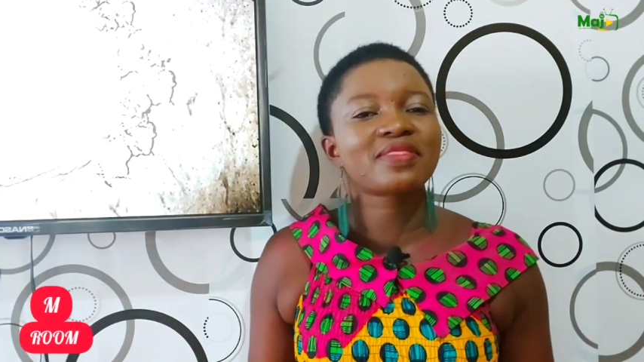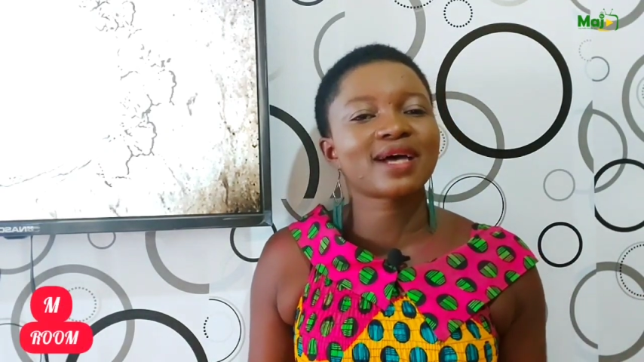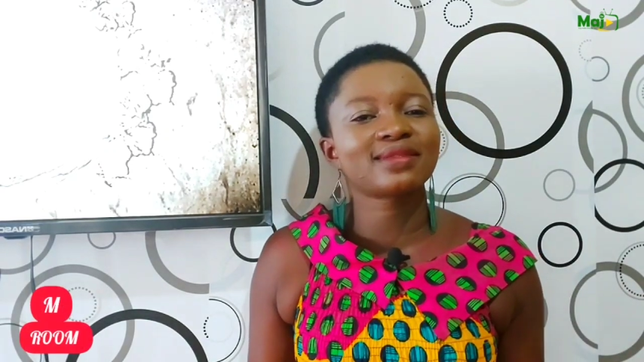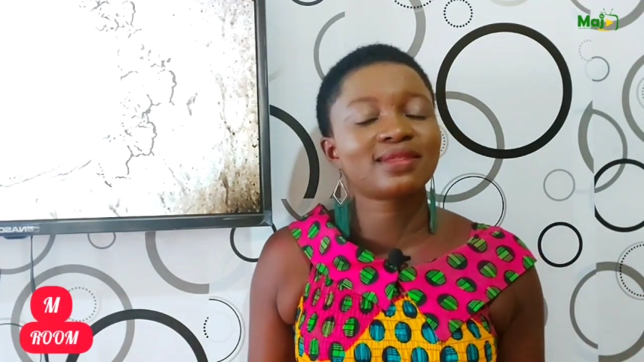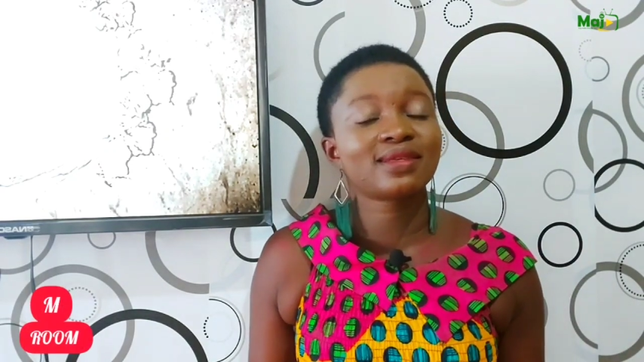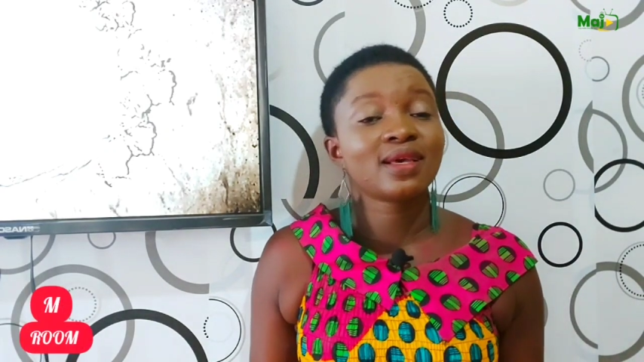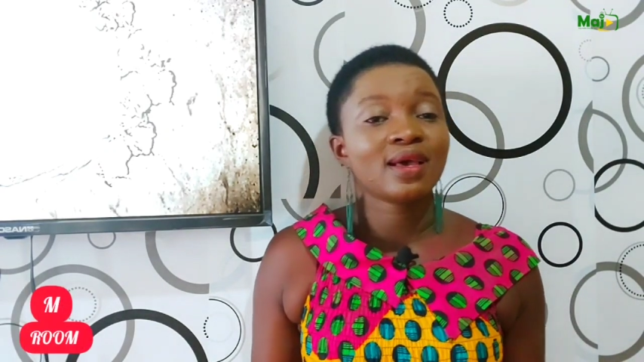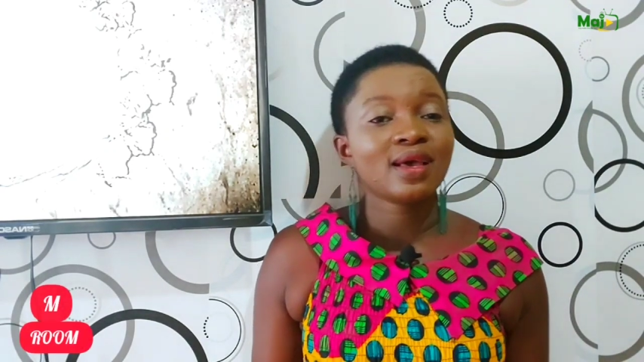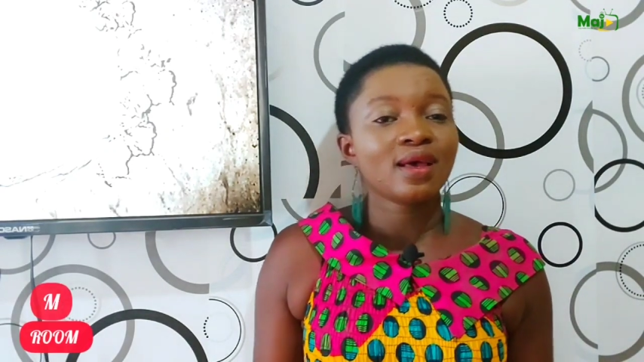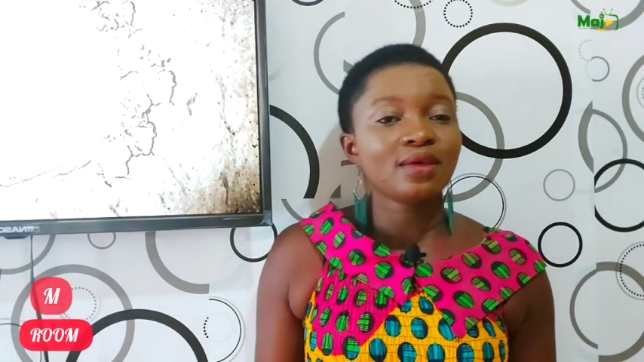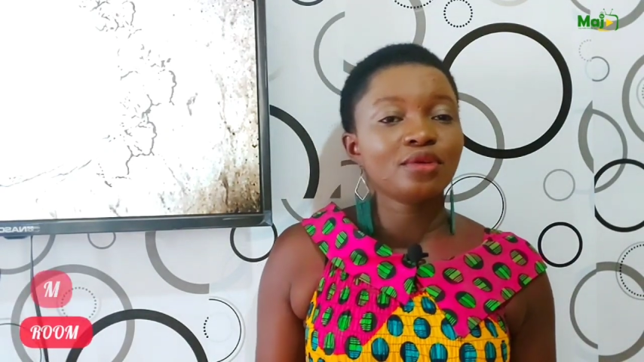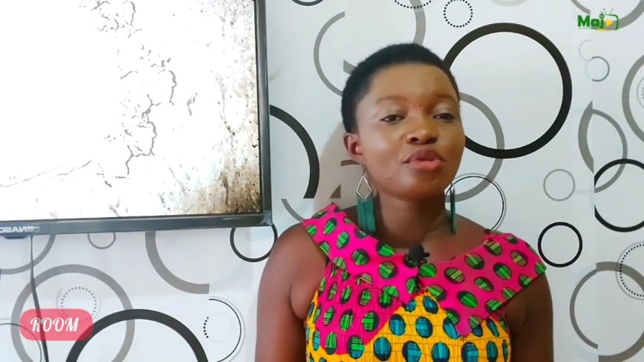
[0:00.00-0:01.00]
that,
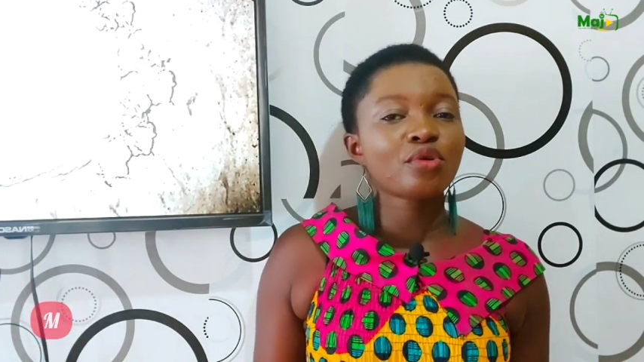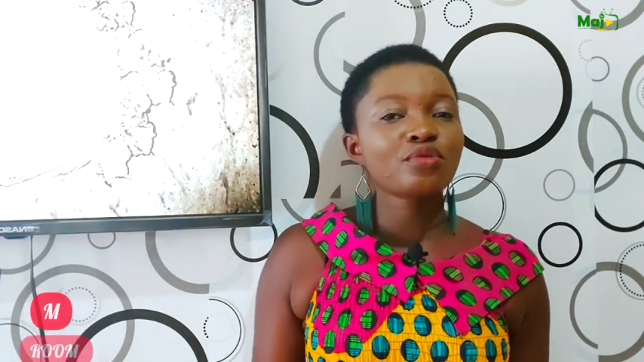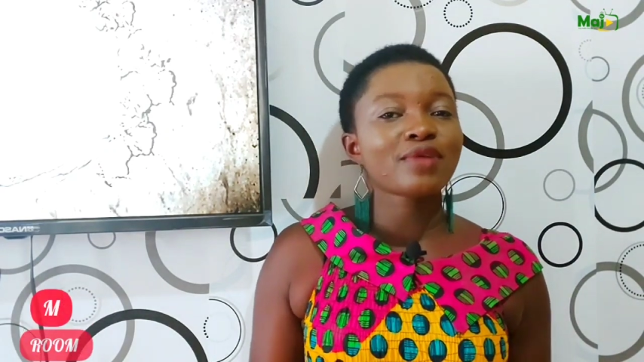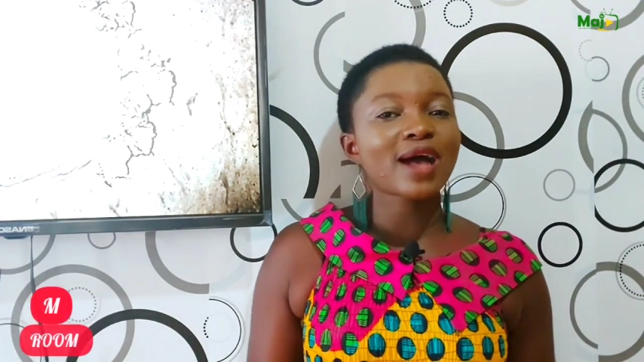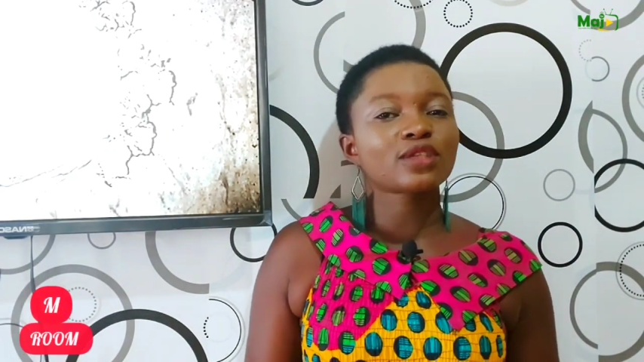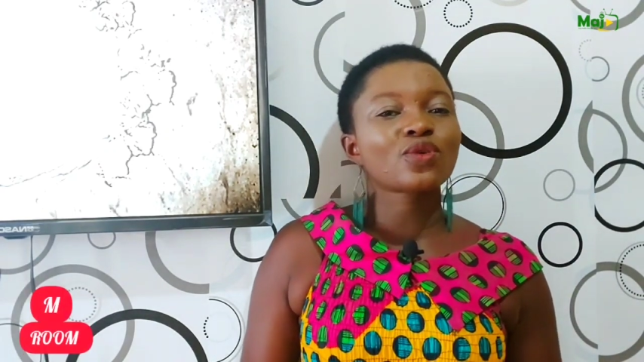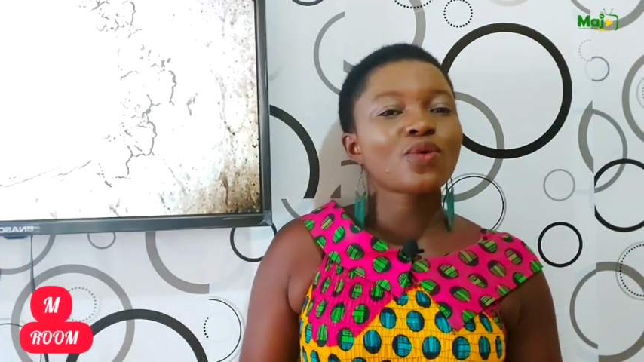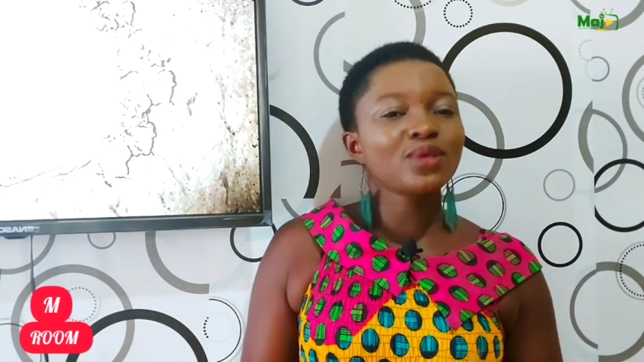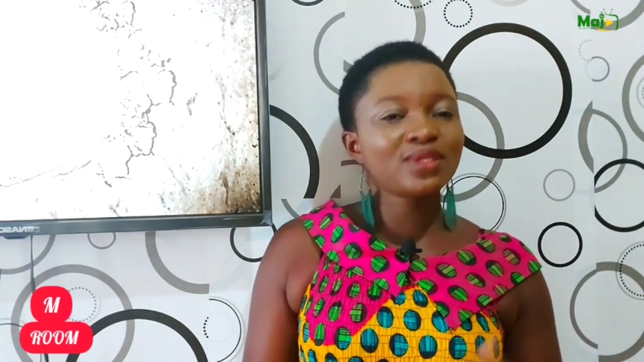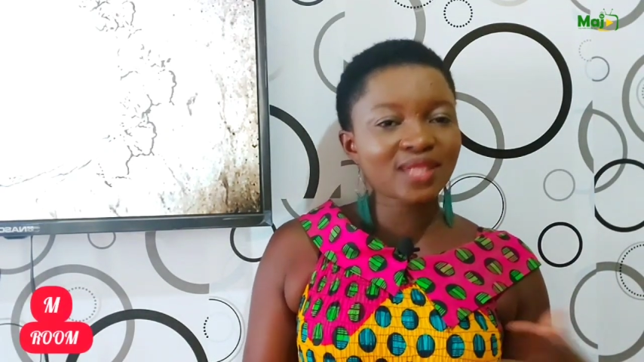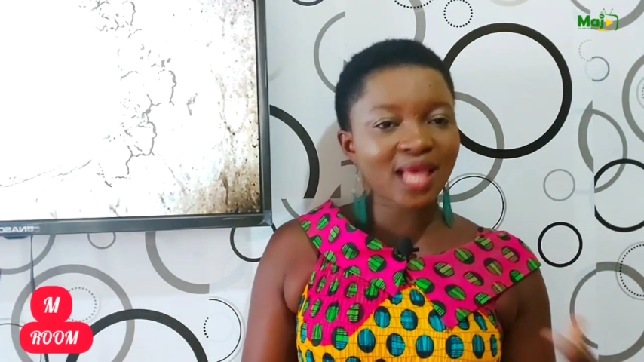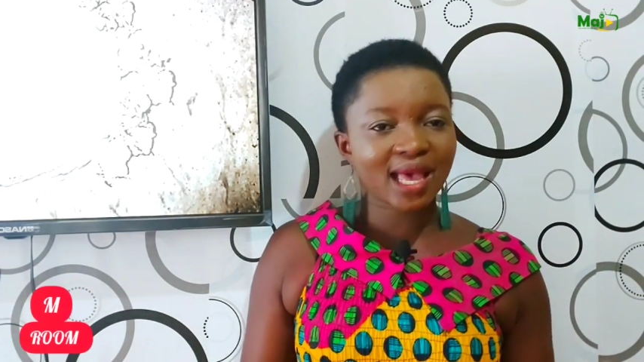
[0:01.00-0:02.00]
you know, you are so
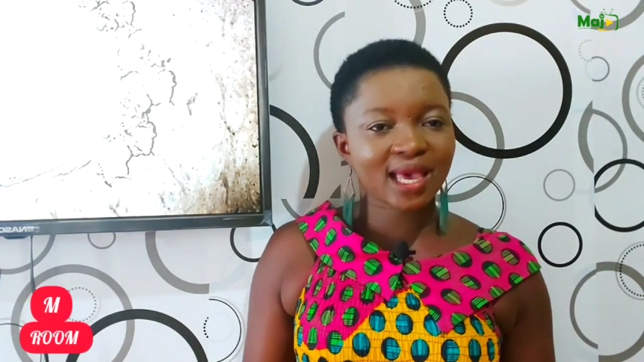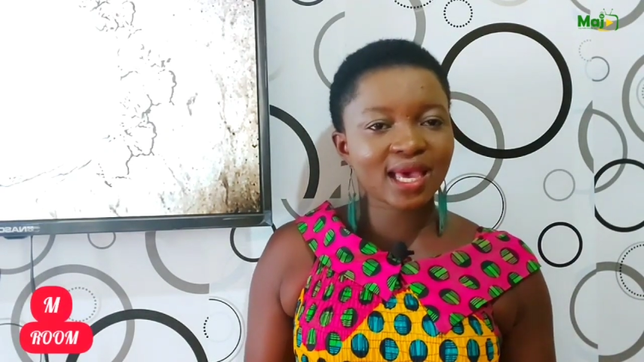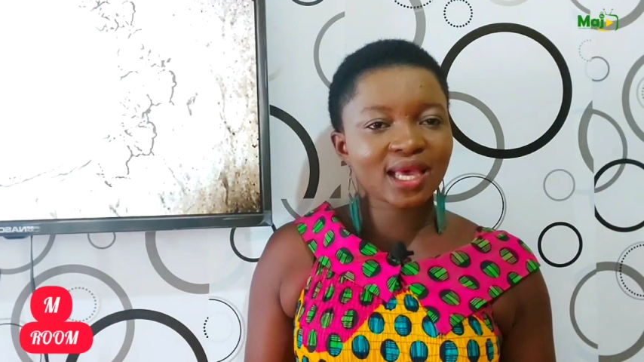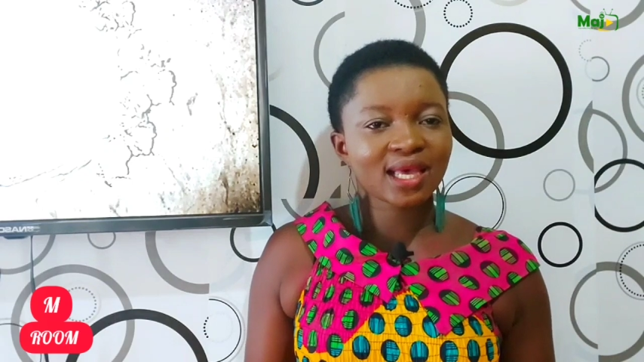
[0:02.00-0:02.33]
stuck,